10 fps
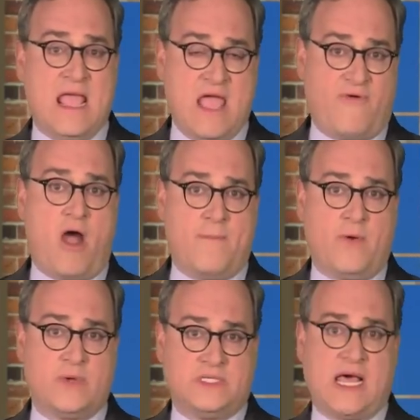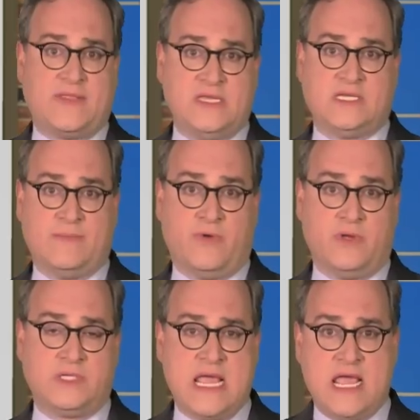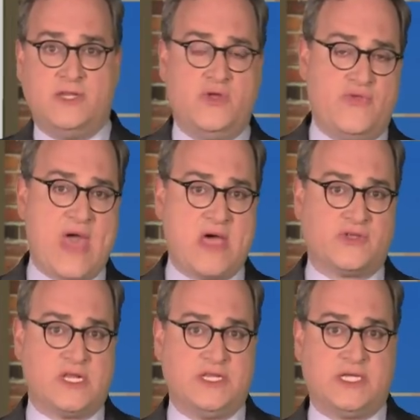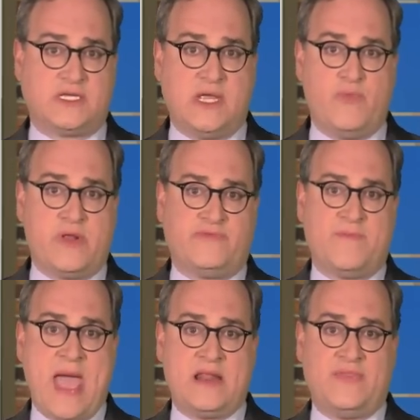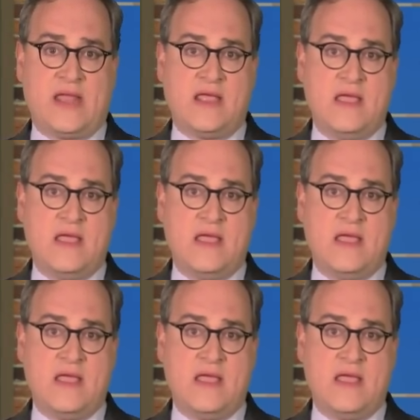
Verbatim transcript: If Harper was like these liberals, in 2006 he would have demanded that